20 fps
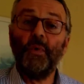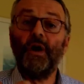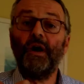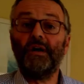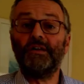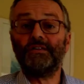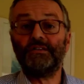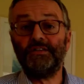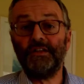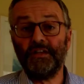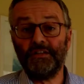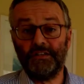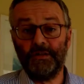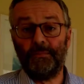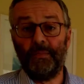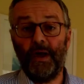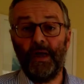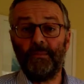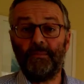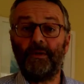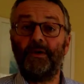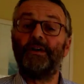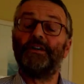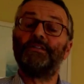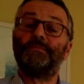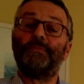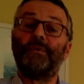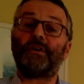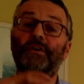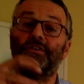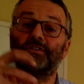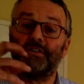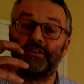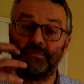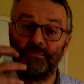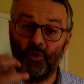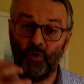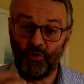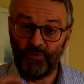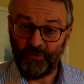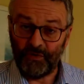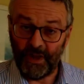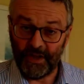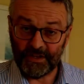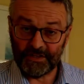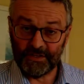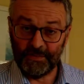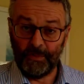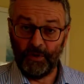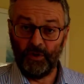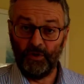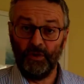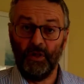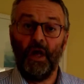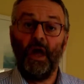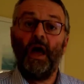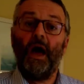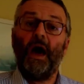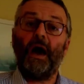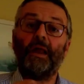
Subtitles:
why I stick to paper is because it's more flexible